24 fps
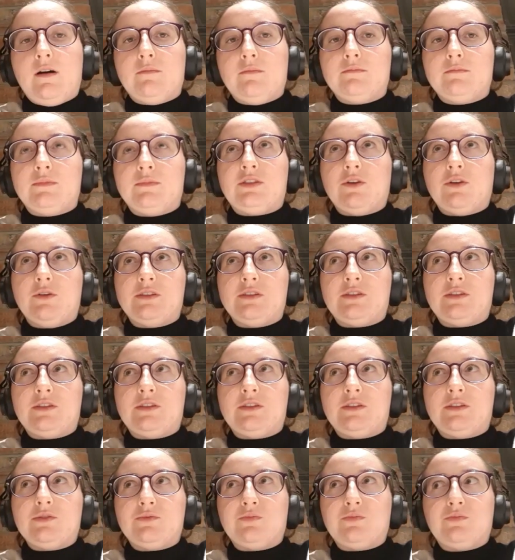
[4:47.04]
so it's
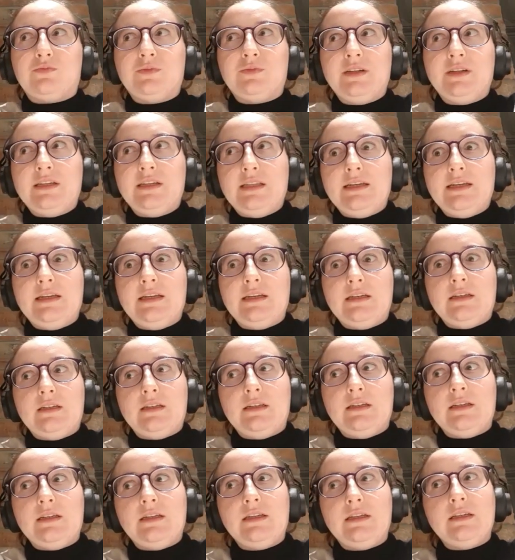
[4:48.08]
a really
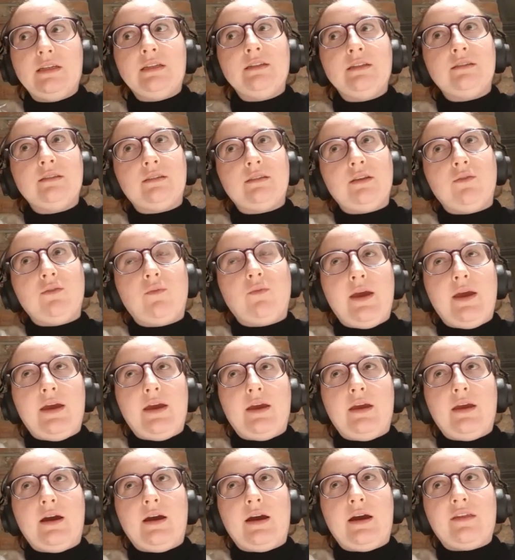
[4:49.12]
easy way,
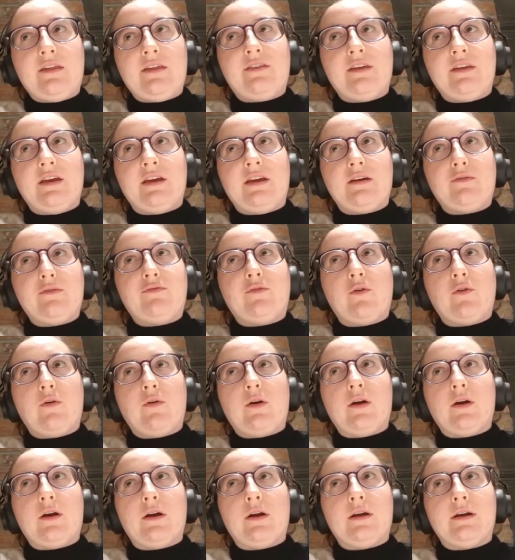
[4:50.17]
I think,
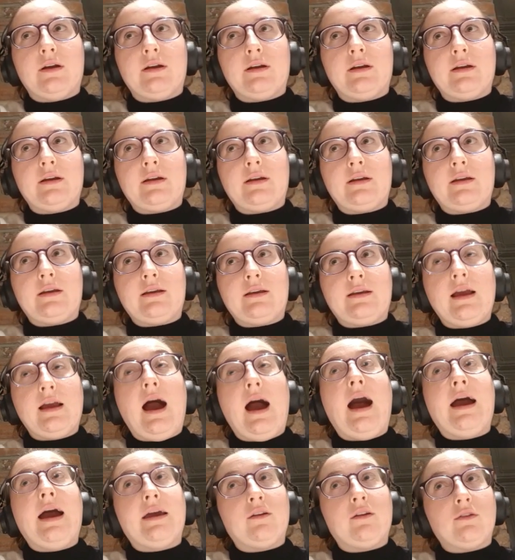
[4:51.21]
for
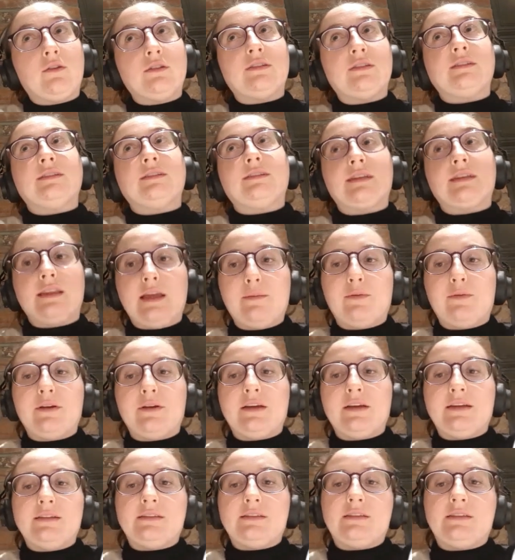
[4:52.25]
idols and
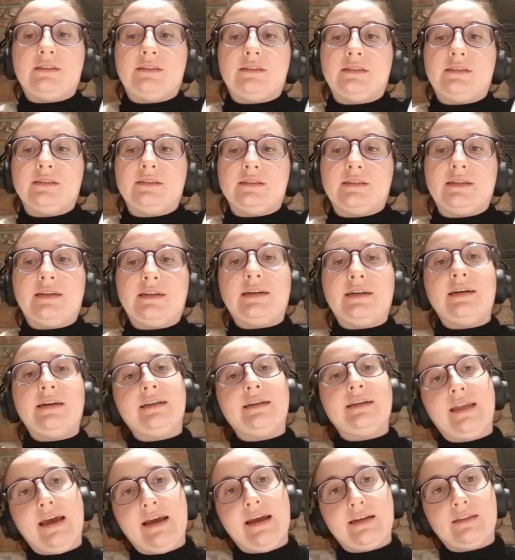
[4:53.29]
celebrities to
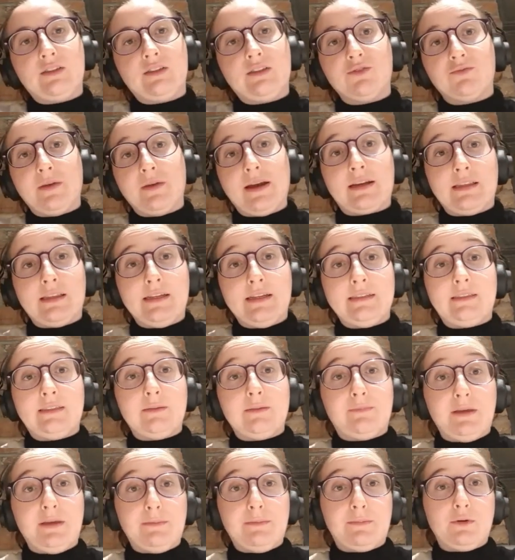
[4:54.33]
connect directly to
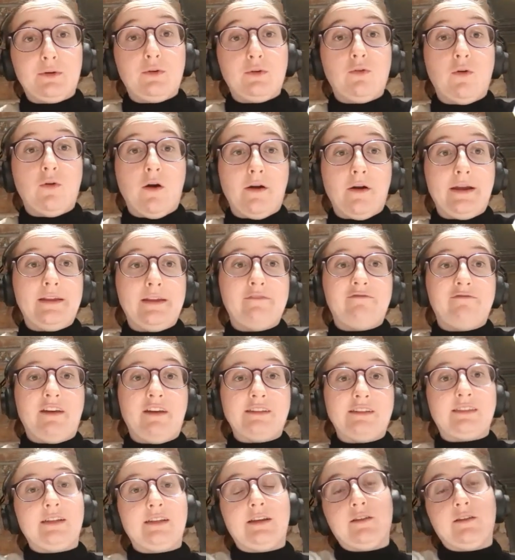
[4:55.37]
people who are
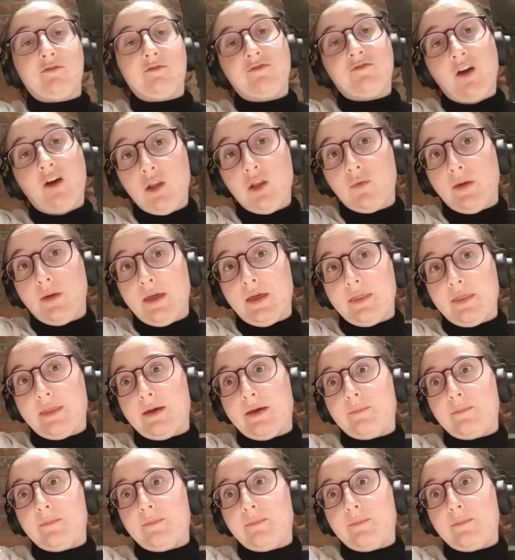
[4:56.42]
invested in following them.